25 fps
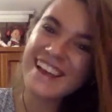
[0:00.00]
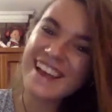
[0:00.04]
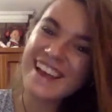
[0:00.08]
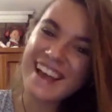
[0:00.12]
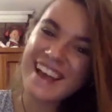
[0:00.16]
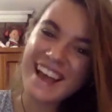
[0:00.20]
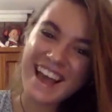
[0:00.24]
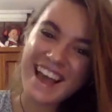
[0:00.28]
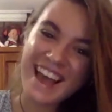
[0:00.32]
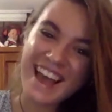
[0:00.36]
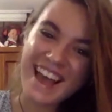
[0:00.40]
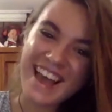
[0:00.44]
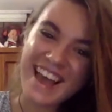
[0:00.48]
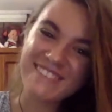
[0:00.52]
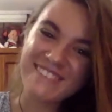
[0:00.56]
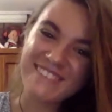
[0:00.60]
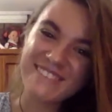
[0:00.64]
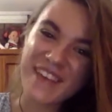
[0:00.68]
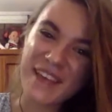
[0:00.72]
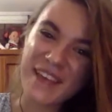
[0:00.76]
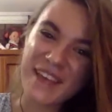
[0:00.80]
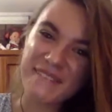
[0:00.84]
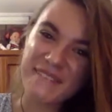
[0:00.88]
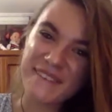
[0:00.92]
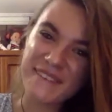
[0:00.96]
and
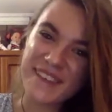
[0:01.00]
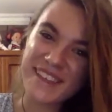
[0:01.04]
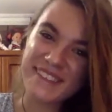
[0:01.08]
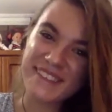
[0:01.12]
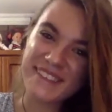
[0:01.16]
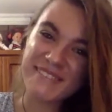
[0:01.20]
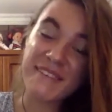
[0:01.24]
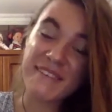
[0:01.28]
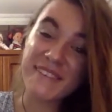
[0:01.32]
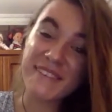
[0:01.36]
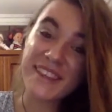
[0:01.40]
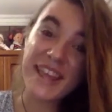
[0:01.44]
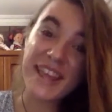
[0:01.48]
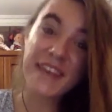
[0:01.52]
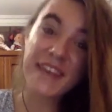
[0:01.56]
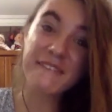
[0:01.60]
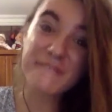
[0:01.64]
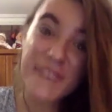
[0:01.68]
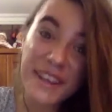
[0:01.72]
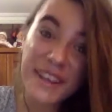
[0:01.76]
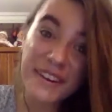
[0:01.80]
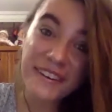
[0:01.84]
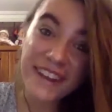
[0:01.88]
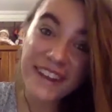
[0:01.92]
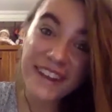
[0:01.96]
maybe they're
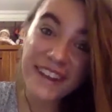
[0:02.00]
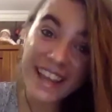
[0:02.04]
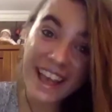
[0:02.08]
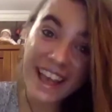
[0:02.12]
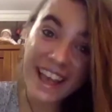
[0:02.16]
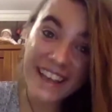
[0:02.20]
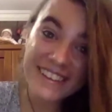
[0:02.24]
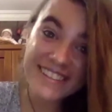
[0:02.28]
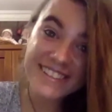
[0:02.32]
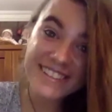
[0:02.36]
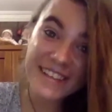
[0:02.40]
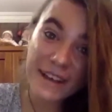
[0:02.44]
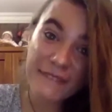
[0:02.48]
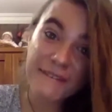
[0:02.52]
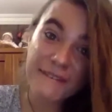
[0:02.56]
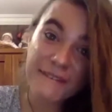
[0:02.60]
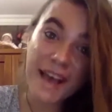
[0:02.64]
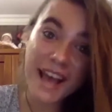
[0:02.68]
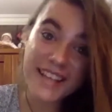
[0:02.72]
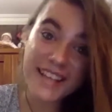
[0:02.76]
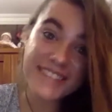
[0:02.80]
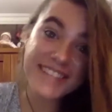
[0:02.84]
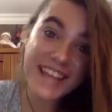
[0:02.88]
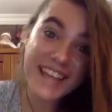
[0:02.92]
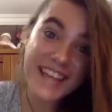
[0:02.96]
figuring out stuff
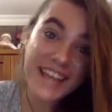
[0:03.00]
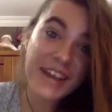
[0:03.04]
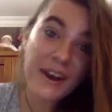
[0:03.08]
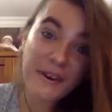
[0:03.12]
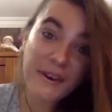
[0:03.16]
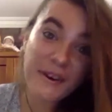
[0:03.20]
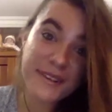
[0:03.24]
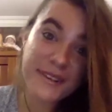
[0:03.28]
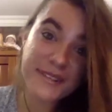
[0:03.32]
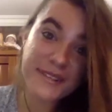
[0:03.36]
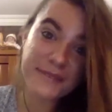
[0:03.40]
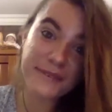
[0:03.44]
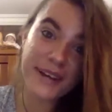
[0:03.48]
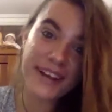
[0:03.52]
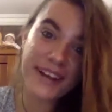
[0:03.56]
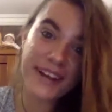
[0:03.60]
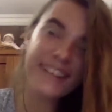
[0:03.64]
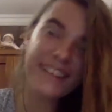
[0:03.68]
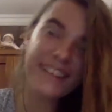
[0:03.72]
as they go as well.